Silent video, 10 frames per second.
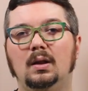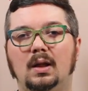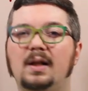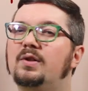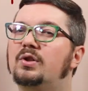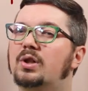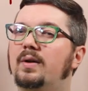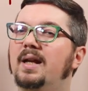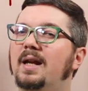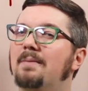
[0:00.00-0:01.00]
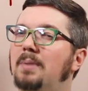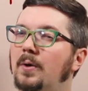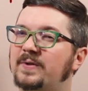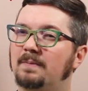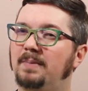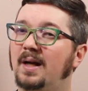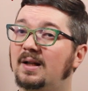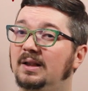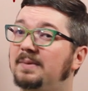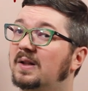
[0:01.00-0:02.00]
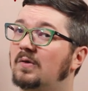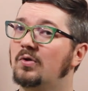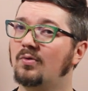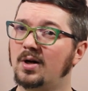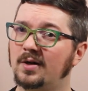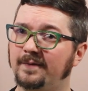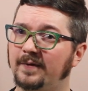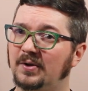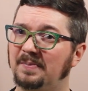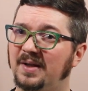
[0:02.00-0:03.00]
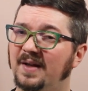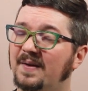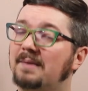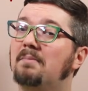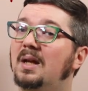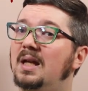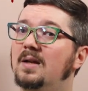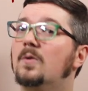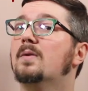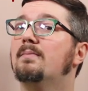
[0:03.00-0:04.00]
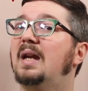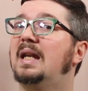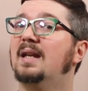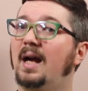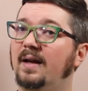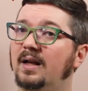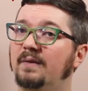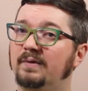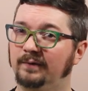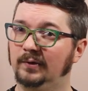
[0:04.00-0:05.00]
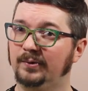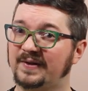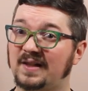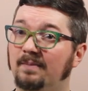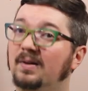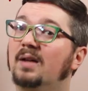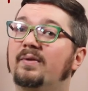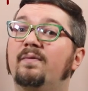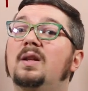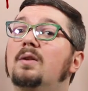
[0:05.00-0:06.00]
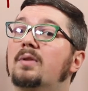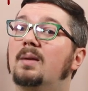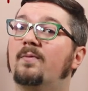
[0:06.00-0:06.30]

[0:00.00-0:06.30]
An intriguing post-apocalyptic noir film that may or may not have influenced a beloved video game